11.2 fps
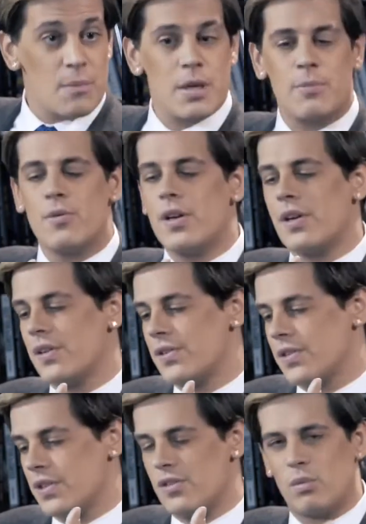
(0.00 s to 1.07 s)
people it
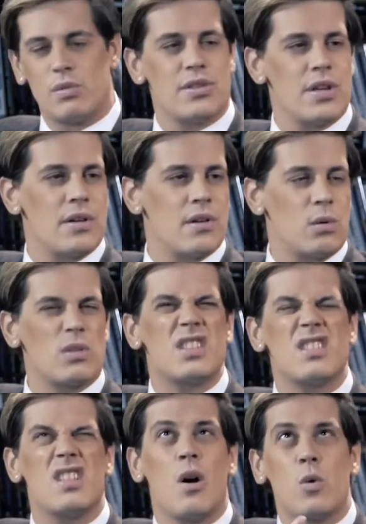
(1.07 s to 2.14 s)
considers
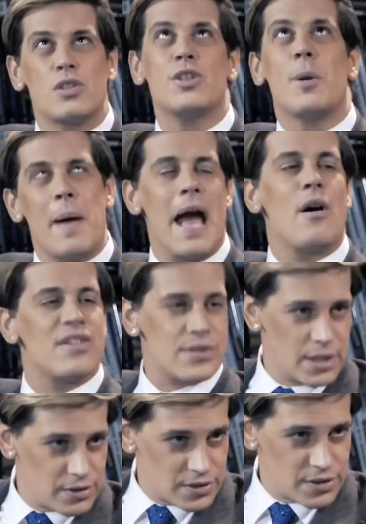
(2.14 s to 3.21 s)
alternate power
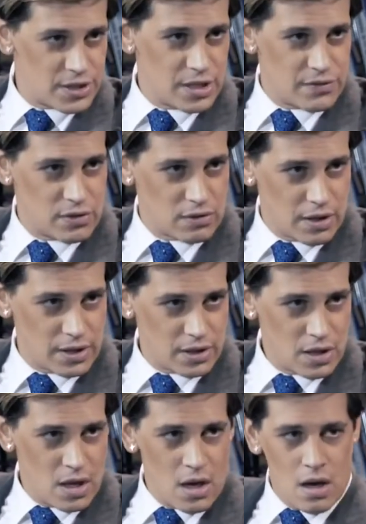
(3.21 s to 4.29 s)
centers, if you like,